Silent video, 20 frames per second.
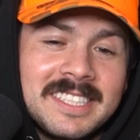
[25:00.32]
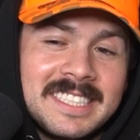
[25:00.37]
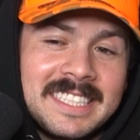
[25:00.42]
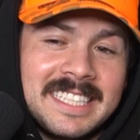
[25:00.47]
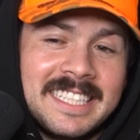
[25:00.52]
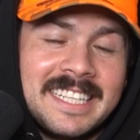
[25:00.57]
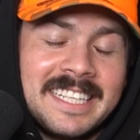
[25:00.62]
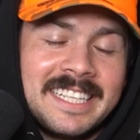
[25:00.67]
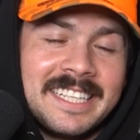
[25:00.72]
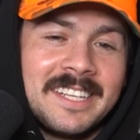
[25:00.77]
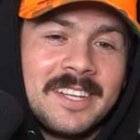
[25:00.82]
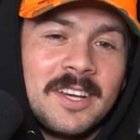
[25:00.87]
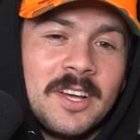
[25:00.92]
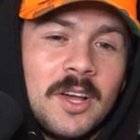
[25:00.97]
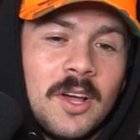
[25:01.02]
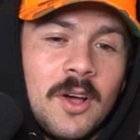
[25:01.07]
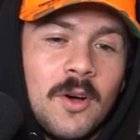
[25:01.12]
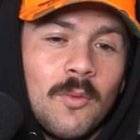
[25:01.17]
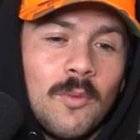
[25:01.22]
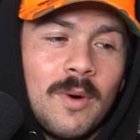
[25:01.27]
scene
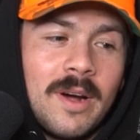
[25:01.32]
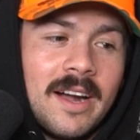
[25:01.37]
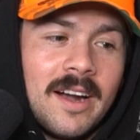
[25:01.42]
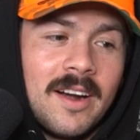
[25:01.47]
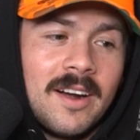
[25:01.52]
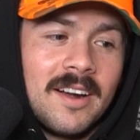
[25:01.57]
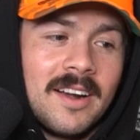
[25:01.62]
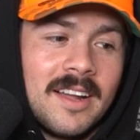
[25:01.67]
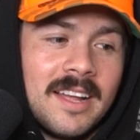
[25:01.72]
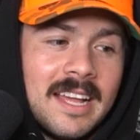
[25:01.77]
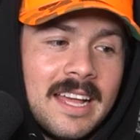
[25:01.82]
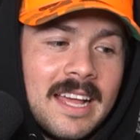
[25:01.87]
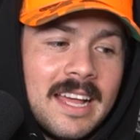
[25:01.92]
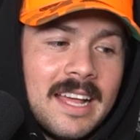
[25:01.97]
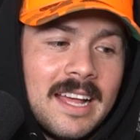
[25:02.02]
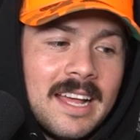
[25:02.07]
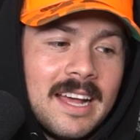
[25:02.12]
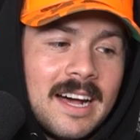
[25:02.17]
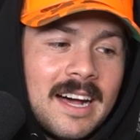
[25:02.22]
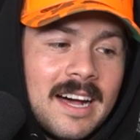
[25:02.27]
where
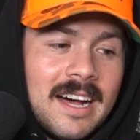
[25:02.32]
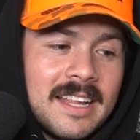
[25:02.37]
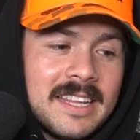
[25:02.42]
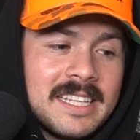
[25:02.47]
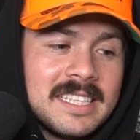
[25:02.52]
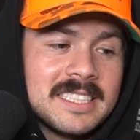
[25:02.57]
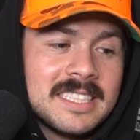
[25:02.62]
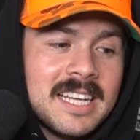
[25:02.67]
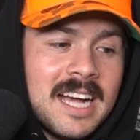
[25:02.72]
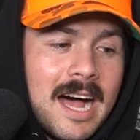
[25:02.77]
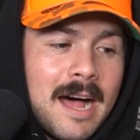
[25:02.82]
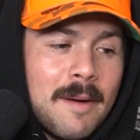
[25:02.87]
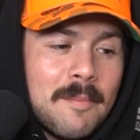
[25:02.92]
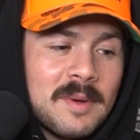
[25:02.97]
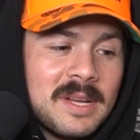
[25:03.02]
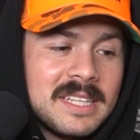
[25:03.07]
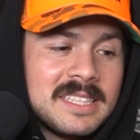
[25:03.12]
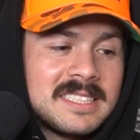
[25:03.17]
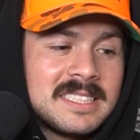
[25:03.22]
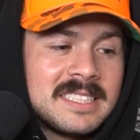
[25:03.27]
this cop
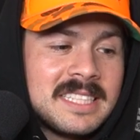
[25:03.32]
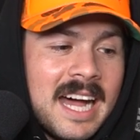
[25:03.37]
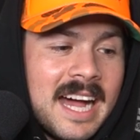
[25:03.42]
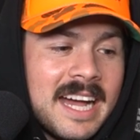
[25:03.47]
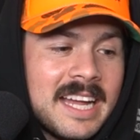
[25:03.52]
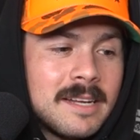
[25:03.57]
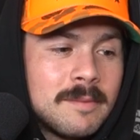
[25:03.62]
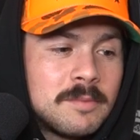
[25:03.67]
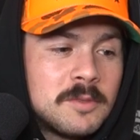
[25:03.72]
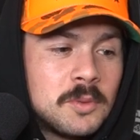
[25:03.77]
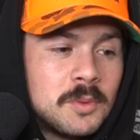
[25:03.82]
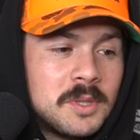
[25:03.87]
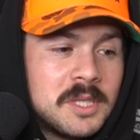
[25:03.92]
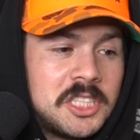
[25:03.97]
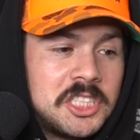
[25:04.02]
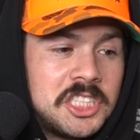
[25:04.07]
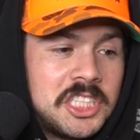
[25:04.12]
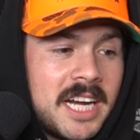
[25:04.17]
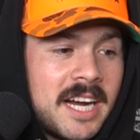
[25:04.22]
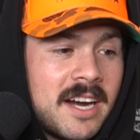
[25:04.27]
gets tied up to a
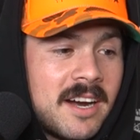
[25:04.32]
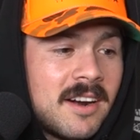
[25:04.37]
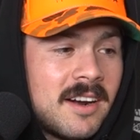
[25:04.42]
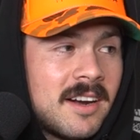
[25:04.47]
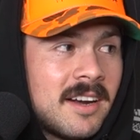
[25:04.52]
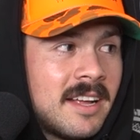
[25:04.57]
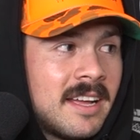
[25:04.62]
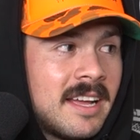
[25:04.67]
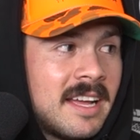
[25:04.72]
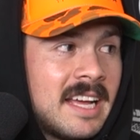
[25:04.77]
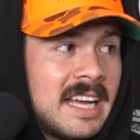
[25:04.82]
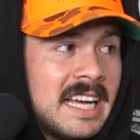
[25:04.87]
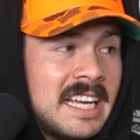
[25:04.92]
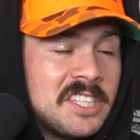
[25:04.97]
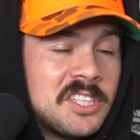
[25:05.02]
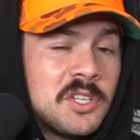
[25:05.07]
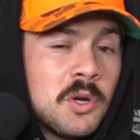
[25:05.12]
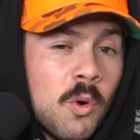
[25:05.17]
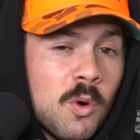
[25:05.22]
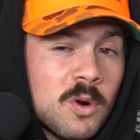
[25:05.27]
chair
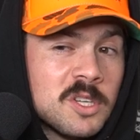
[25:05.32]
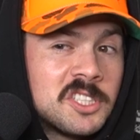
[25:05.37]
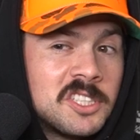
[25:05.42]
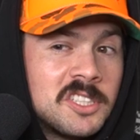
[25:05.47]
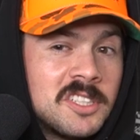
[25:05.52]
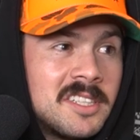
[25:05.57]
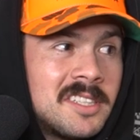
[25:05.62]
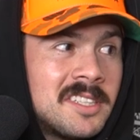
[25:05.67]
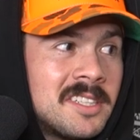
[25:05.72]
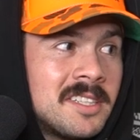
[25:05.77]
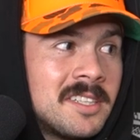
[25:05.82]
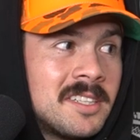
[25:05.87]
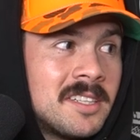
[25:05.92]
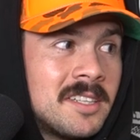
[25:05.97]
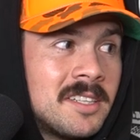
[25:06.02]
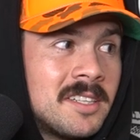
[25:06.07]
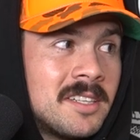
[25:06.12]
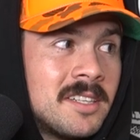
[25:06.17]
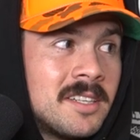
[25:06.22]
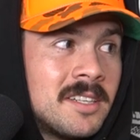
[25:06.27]
and tortured,
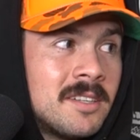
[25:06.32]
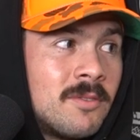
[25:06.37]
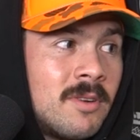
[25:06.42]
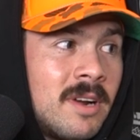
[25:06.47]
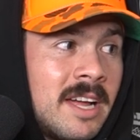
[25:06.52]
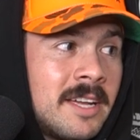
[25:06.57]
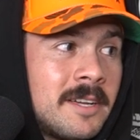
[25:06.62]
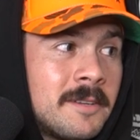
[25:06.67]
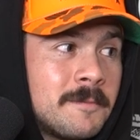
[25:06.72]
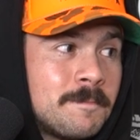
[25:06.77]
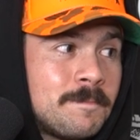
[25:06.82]
right?